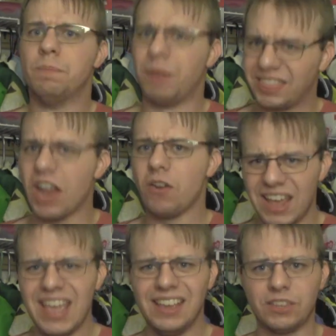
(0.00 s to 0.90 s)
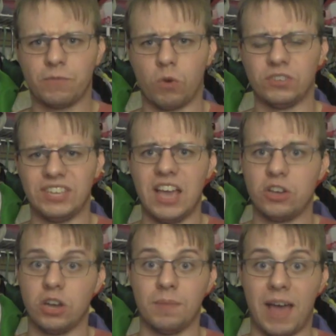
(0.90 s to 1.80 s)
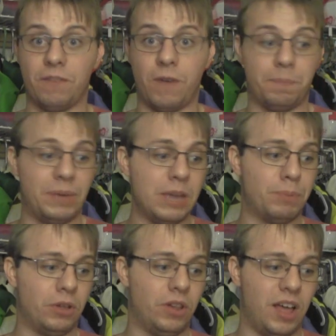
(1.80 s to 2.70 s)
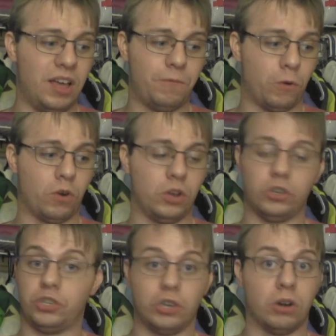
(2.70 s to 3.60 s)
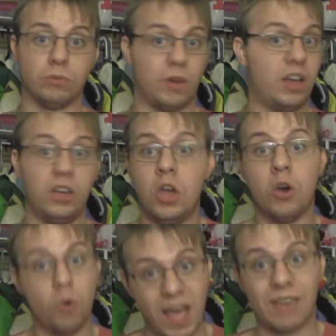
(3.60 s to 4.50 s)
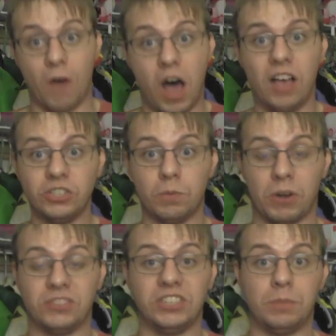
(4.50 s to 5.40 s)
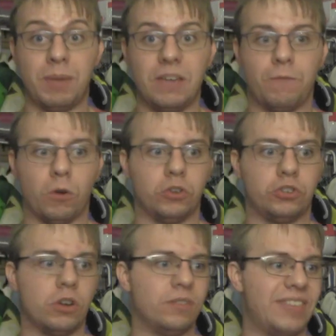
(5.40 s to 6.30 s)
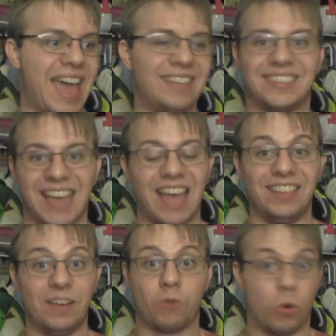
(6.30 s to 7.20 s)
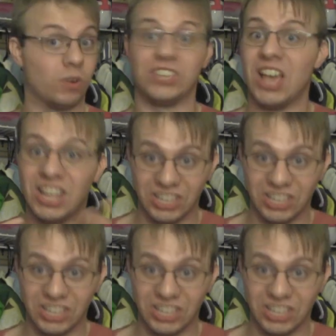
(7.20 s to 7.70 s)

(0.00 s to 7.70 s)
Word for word: But there is, of course, a good amount of uh, people for sure who have also participated for sure that sadly, of course,